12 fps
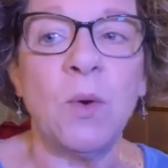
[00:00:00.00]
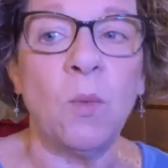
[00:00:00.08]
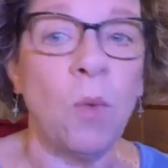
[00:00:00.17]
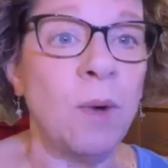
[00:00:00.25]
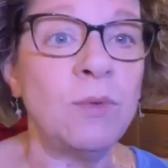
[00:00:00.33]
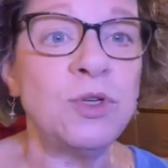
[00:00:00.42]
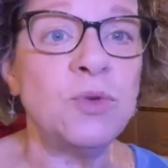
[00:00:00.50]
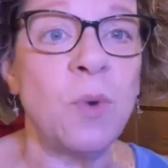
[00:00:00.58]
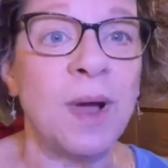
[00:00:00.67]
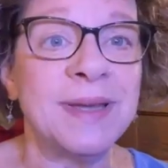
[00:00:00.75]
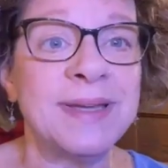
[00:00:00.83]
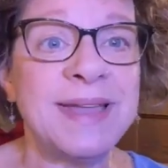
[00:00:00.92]
what would you
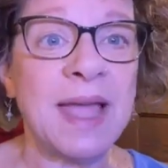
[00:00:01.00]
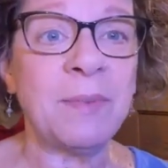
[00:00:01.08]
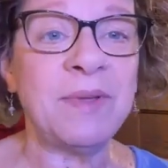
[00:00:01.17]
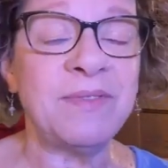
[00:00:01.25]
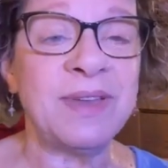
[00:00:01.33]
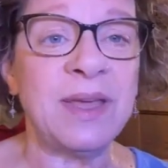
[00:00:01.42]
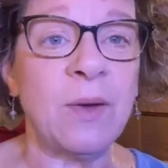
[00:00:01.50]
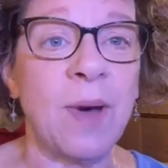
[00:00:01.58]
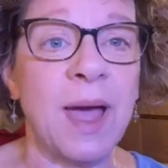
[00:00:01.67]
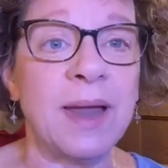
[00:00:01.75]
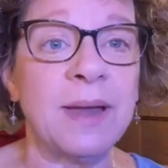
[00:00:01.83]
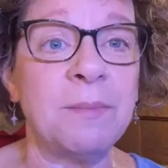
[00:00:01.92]
want a tapping video
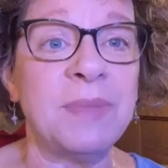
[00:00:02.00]
on?